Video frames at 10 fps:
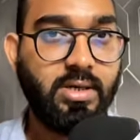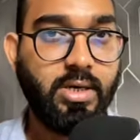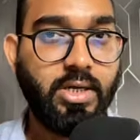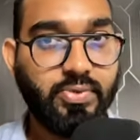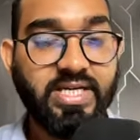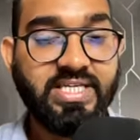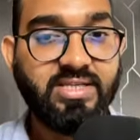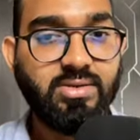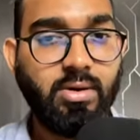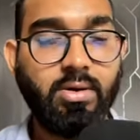
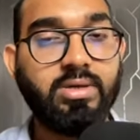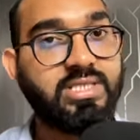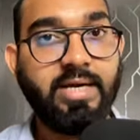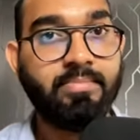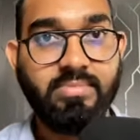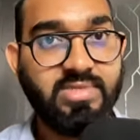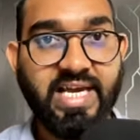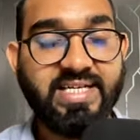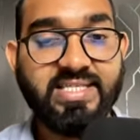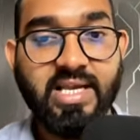20th or some
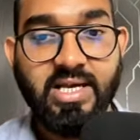dates.